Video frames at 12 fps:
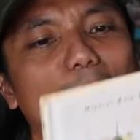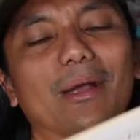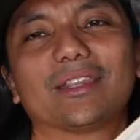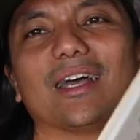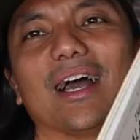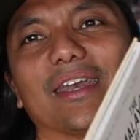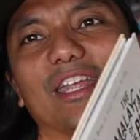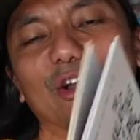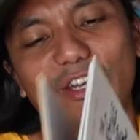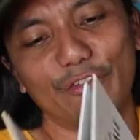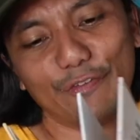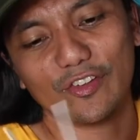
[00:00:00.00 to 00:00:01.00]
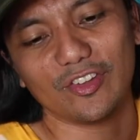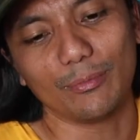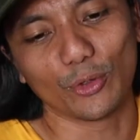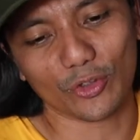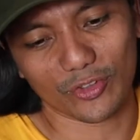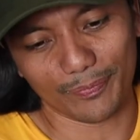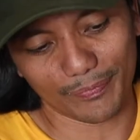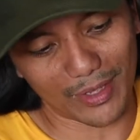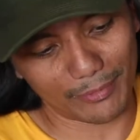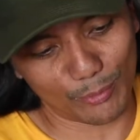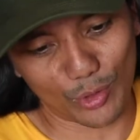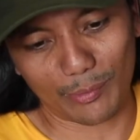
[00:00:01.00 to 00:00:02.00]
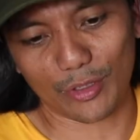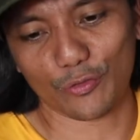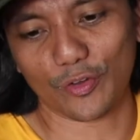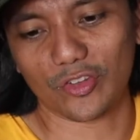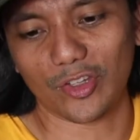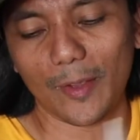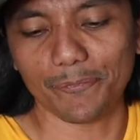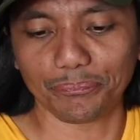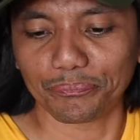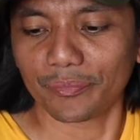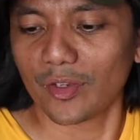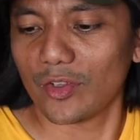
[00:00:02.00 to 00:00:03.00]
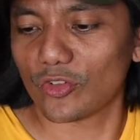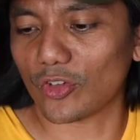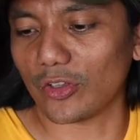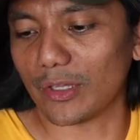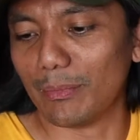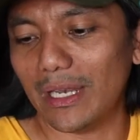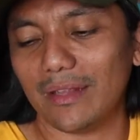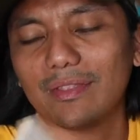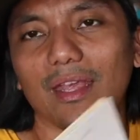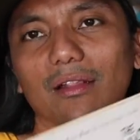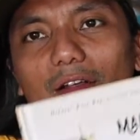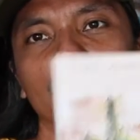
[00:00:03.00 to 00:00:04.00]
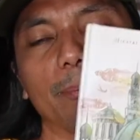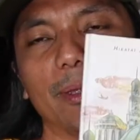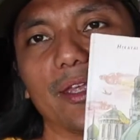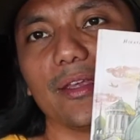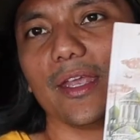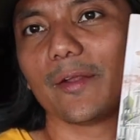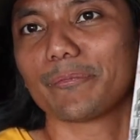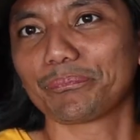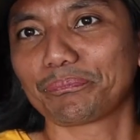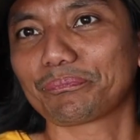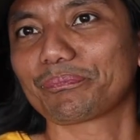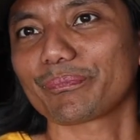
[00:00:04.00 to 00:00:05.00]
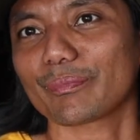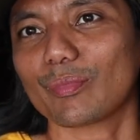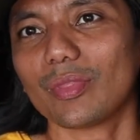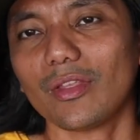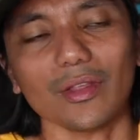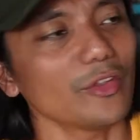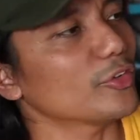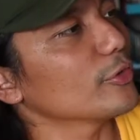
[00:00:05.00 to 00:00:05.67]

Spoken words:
by Matahari or under Fiksi Books, Amir Muhammad's Fiksi. It's called The Malay Tale of the Pig King. It's